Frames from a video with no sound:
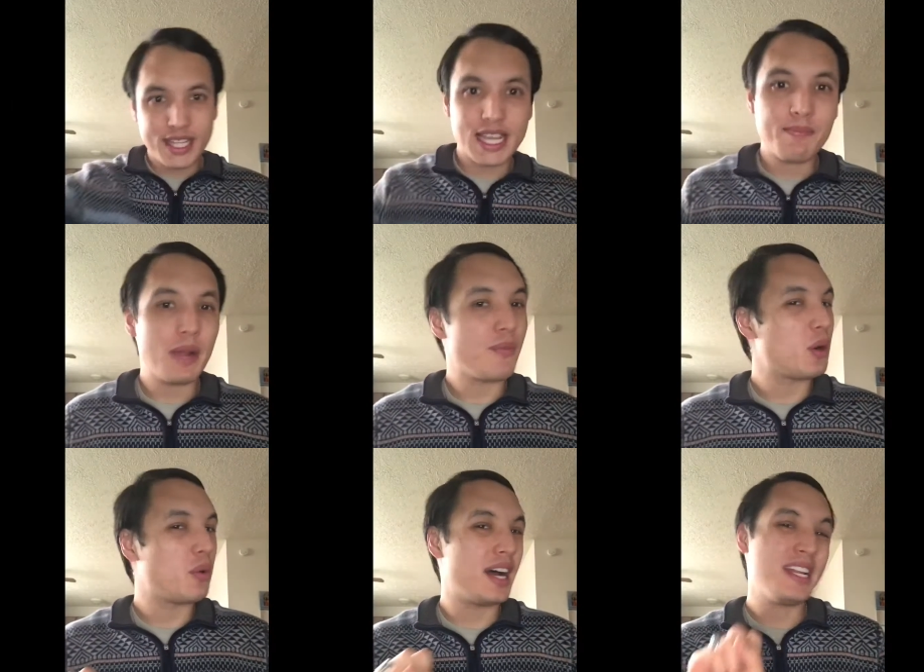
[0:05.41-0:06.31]
up
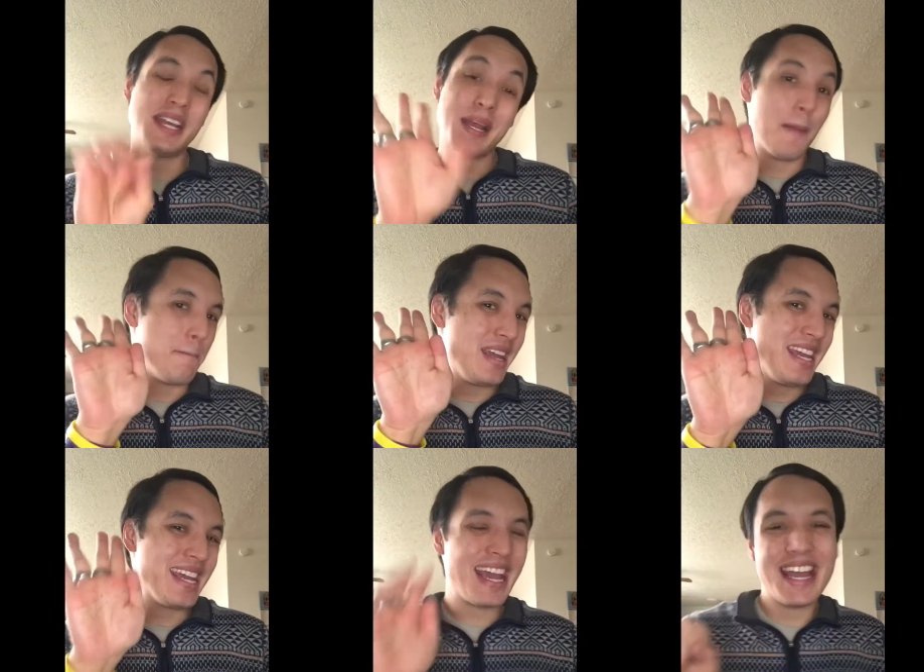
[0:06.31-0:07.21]
everyone? Me
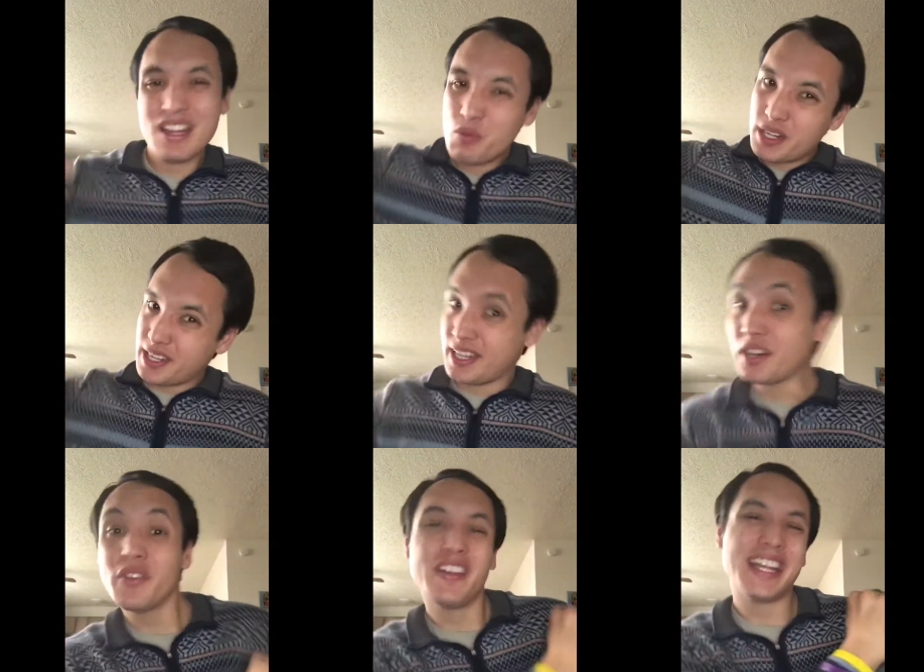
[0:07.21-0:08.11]
again with
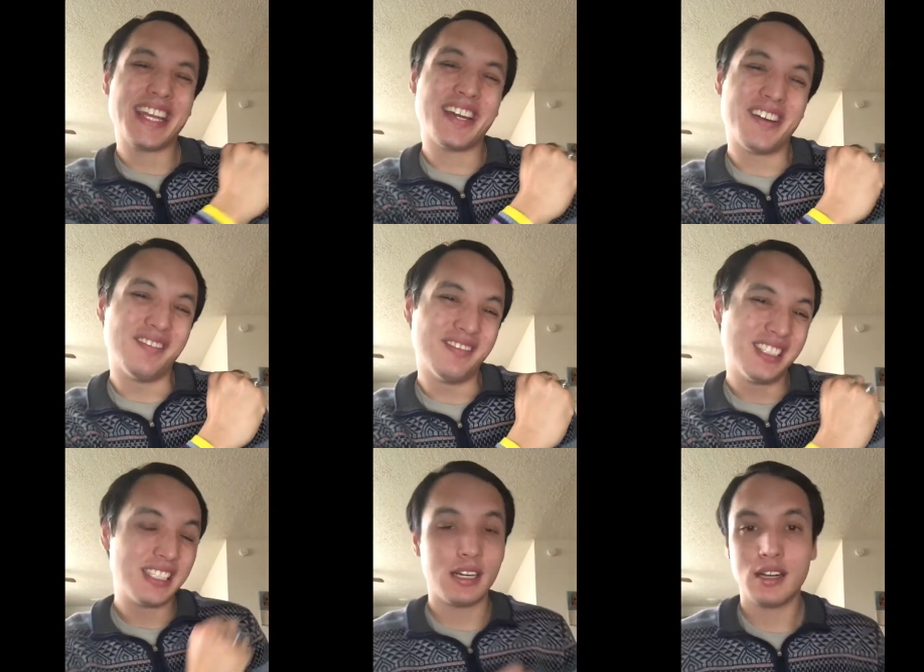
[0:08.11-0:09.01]
another video.
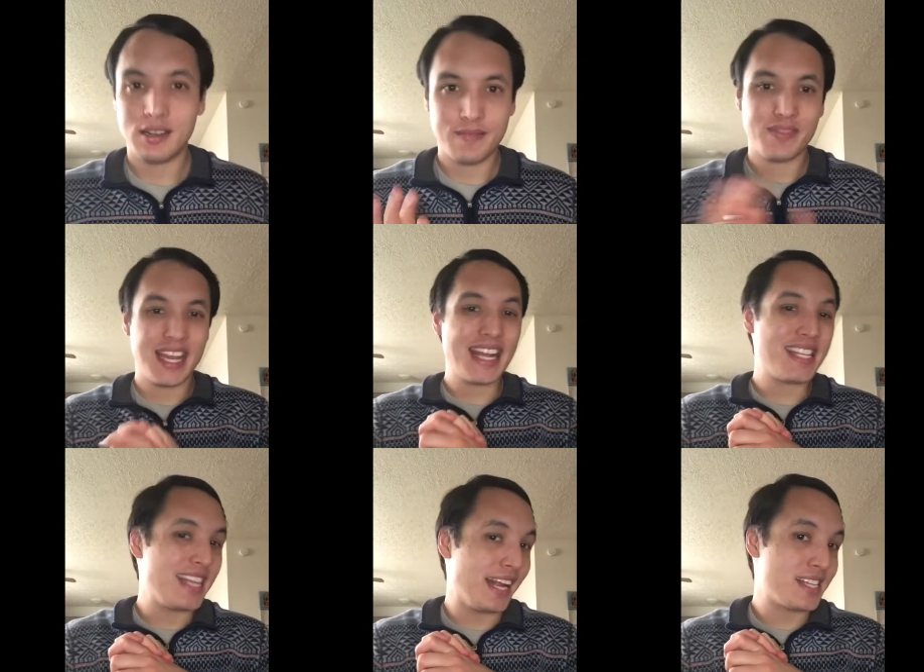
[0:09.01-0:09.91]
It's
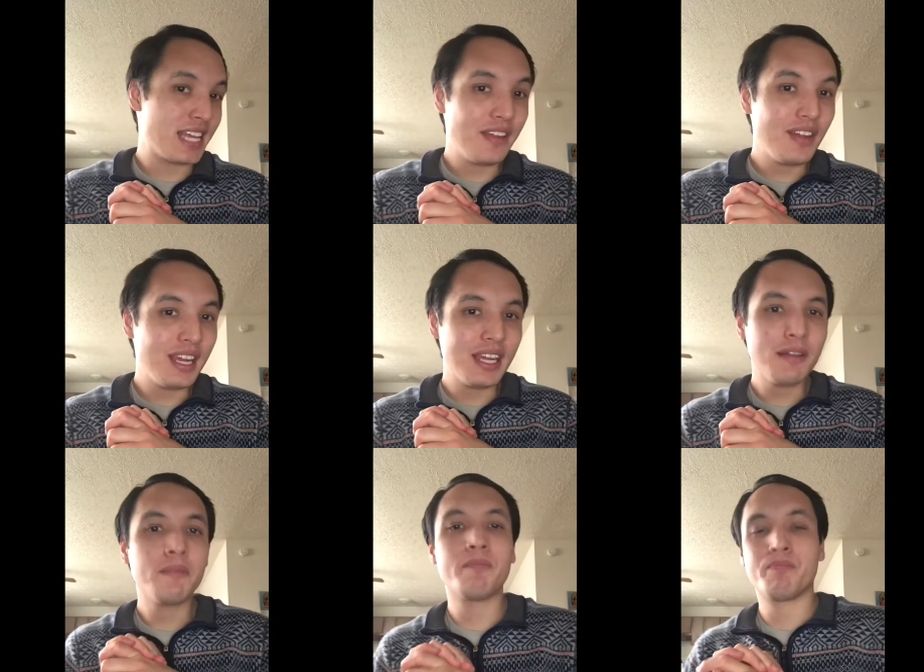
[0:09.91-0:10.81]
Thanksgiving,
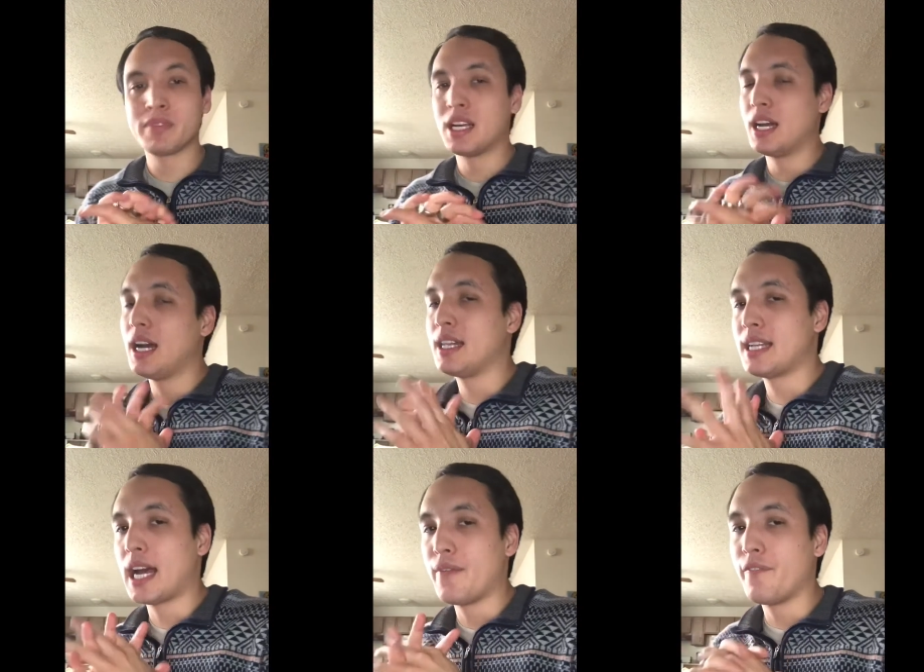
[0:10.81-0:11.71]
a
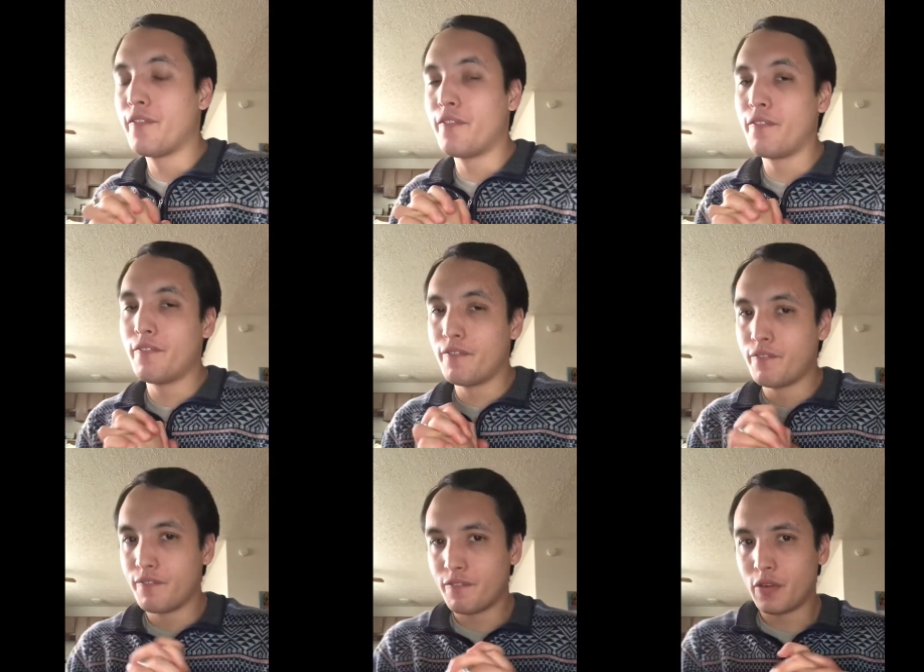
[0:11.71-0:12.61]
time
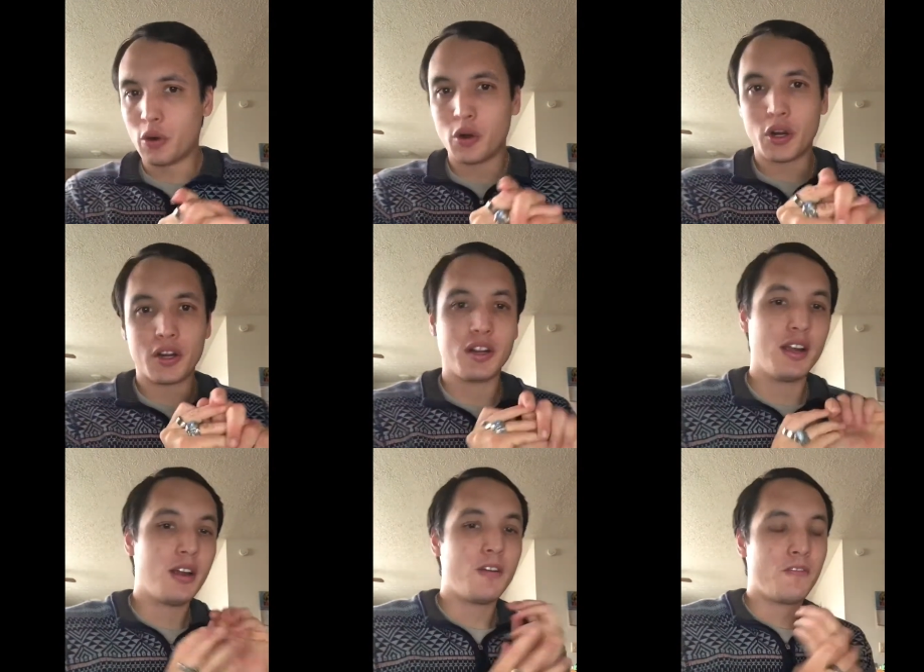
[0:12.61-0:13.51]
for
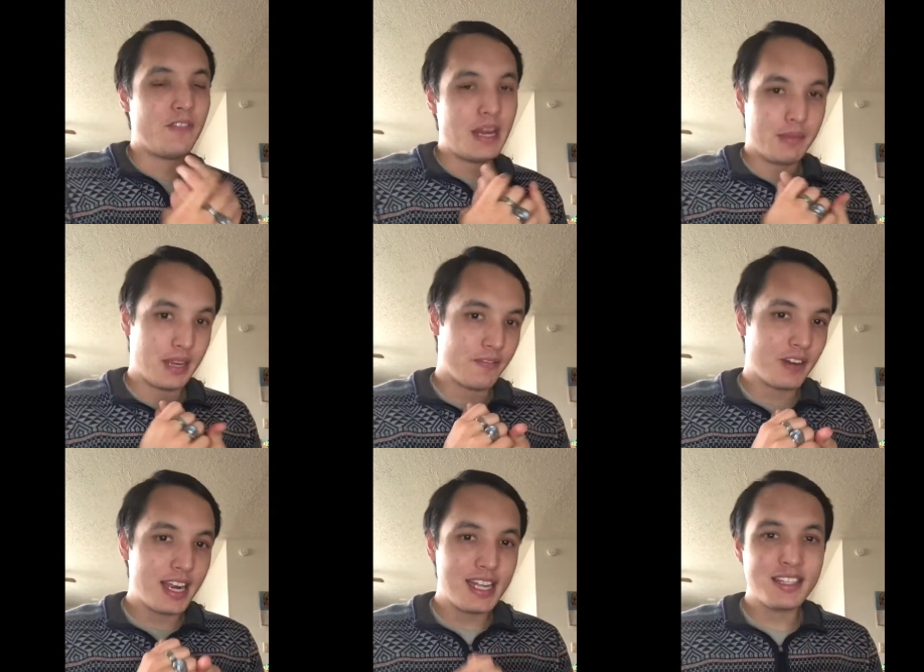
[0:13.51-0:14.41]
family and
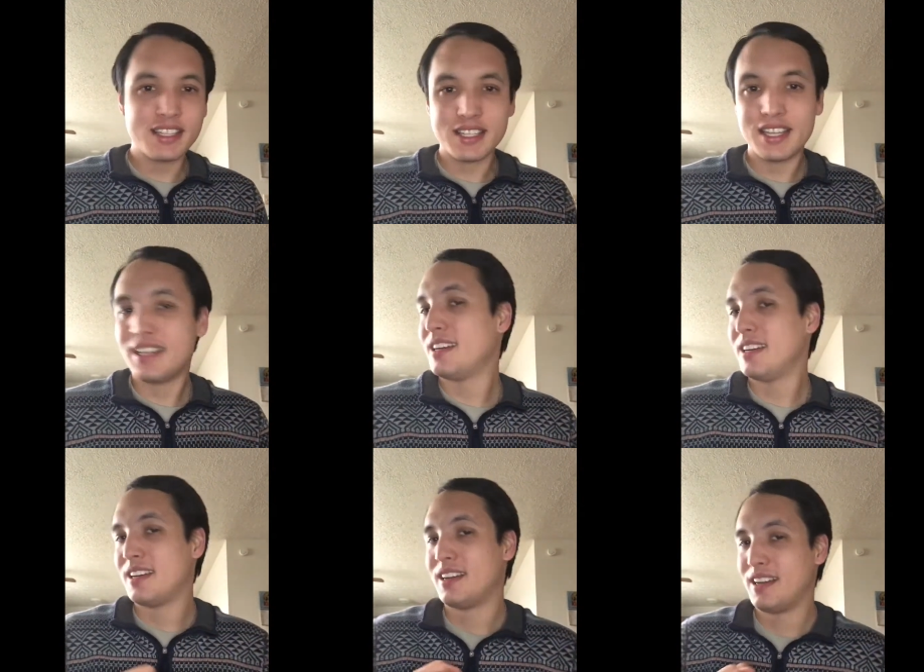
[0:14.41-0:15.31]
friends,
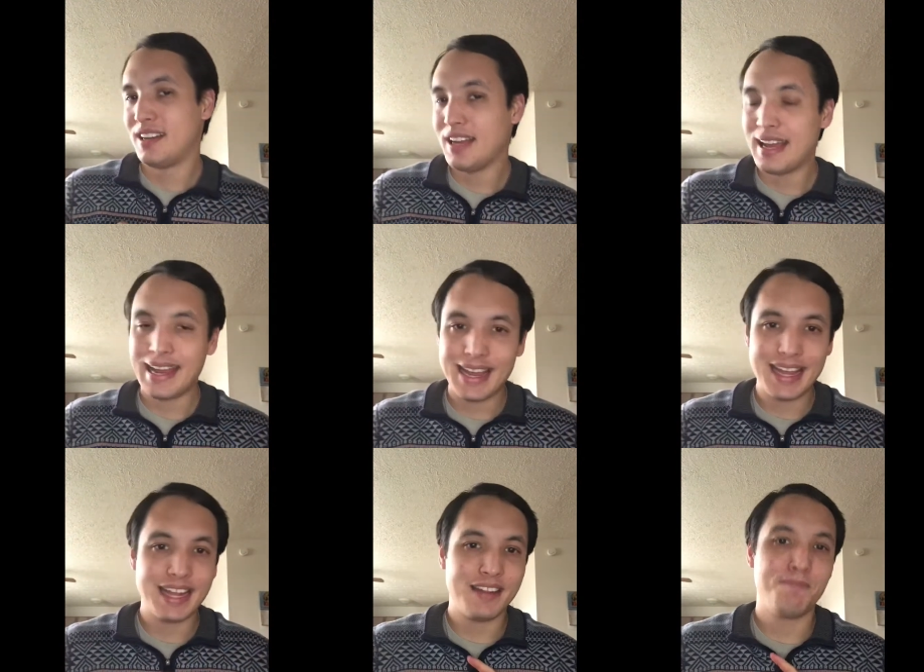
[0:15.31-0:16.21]

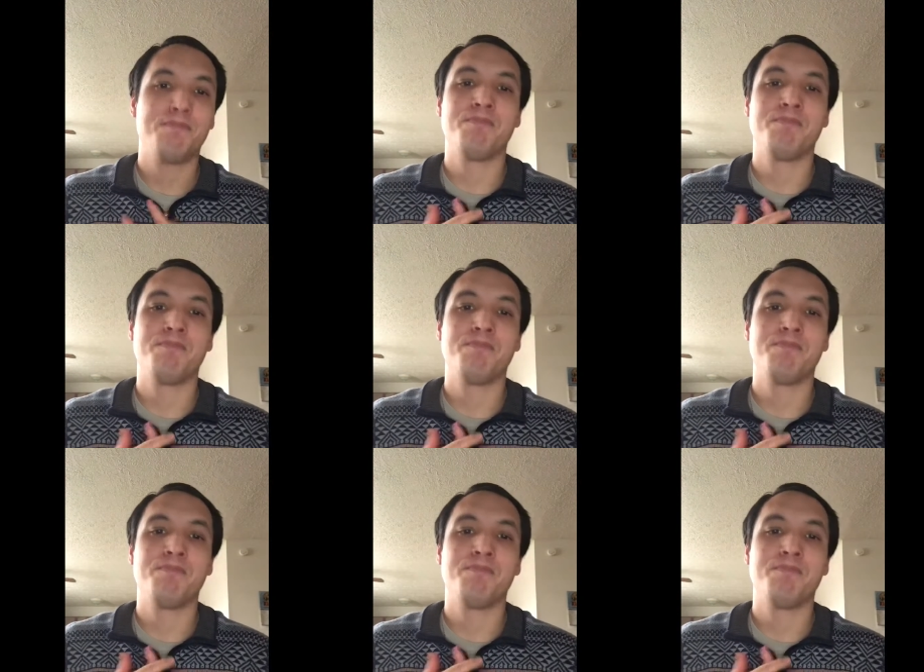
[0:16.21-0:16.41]
and